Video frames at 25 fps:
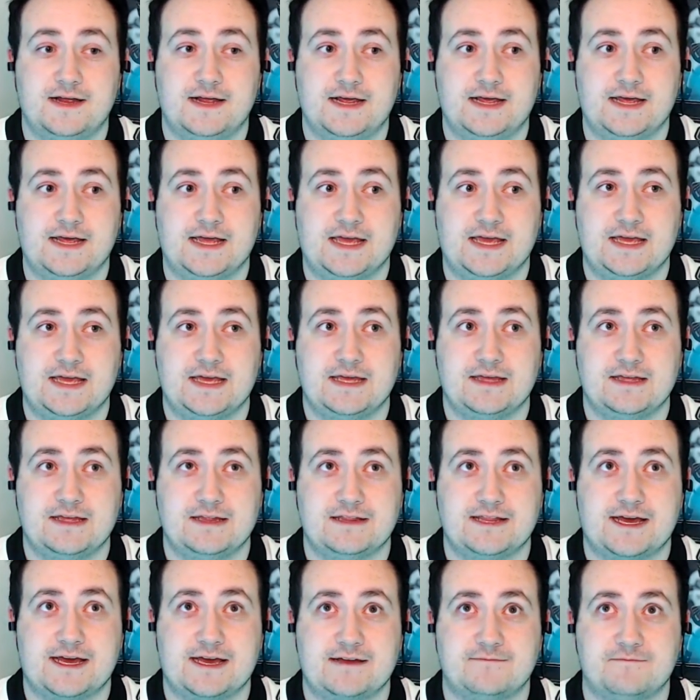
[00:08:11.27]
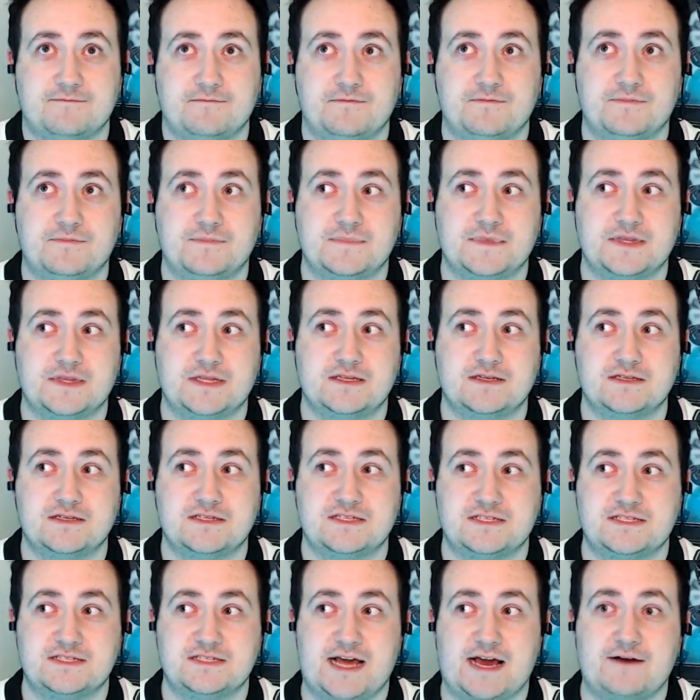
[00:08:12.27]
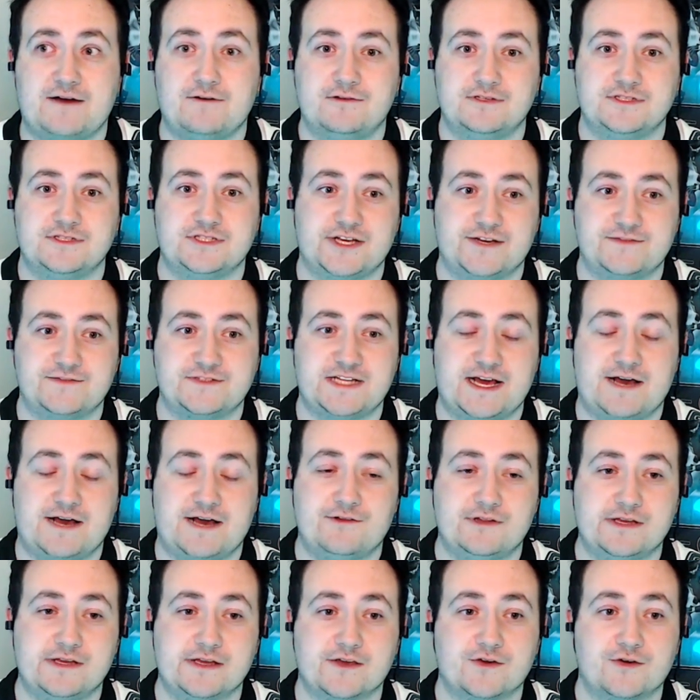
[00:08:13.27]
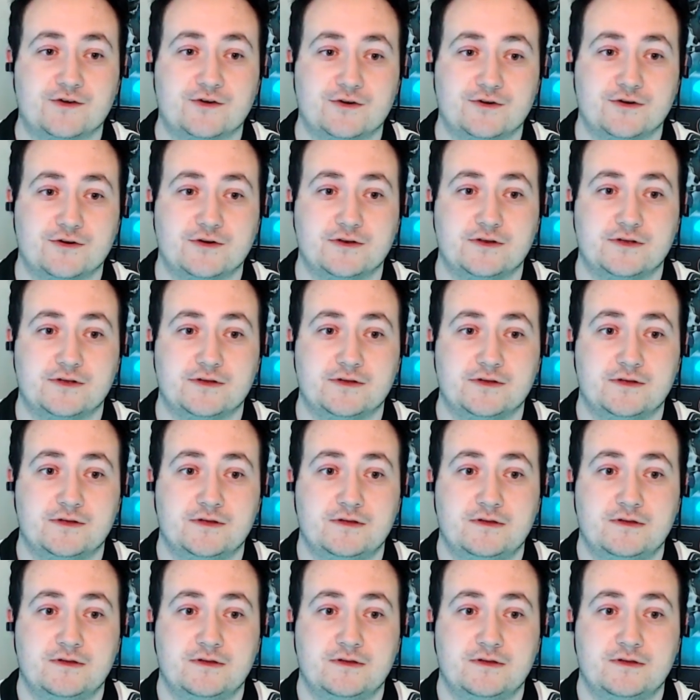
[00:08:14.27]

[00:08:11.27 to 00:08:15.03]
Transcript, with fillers: he that Stout Jeff Stoutland could